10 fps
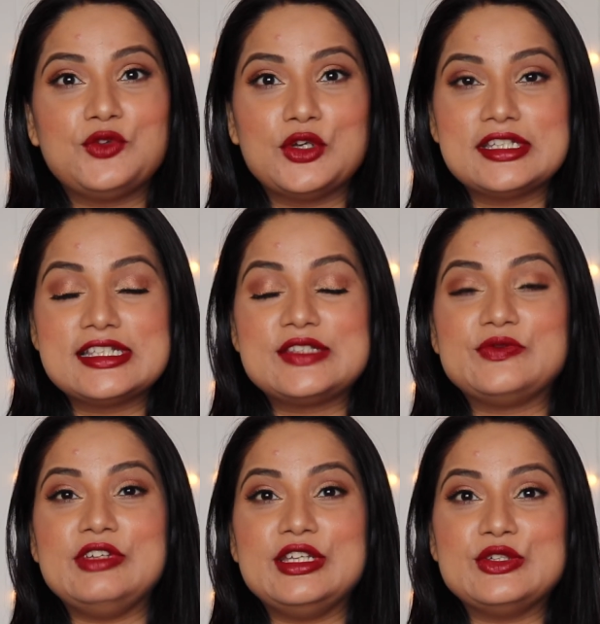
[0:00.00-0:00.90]
for this
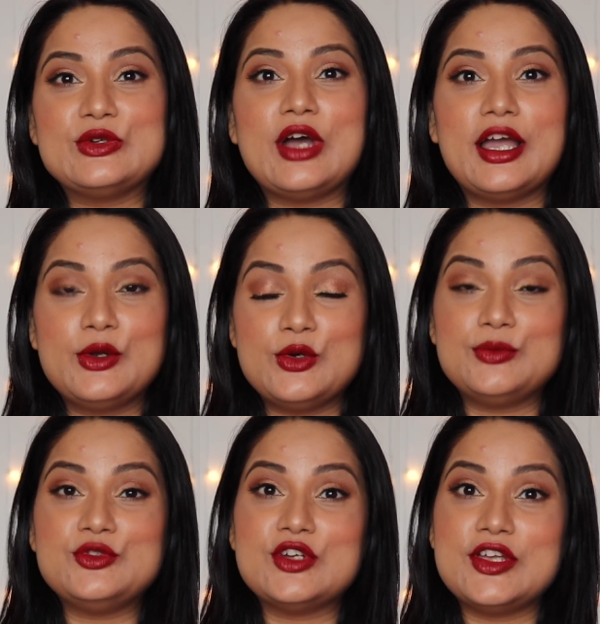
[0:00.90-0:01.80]
video. I
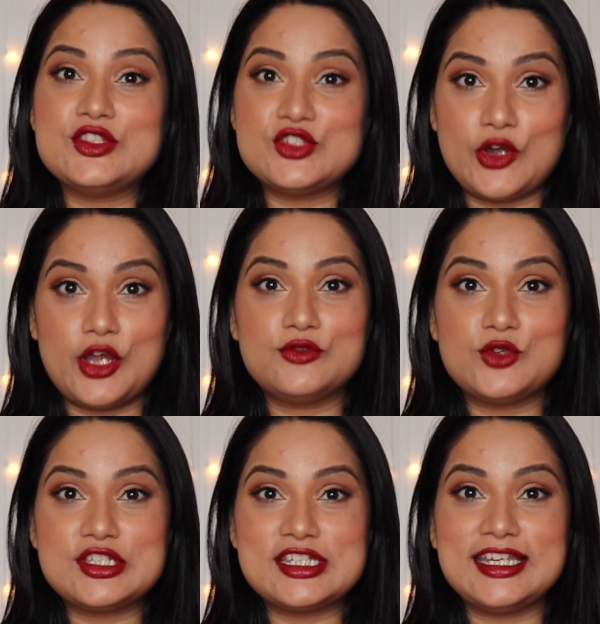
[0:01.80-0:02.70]
hope you enjoyed
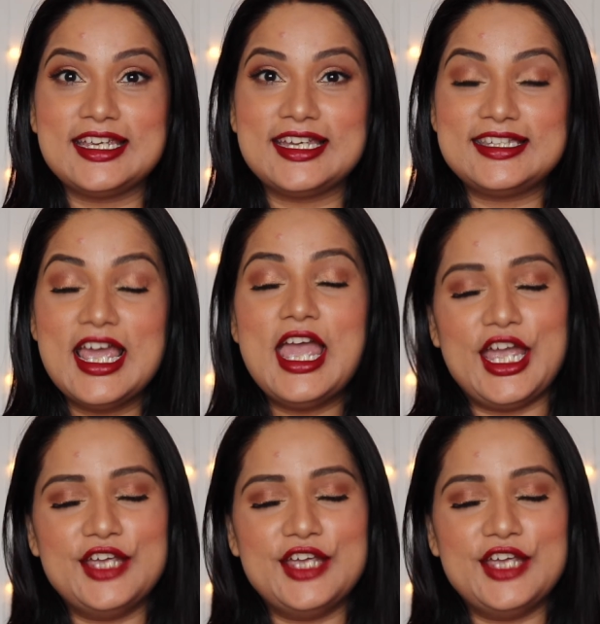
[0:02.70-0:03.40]
watching it.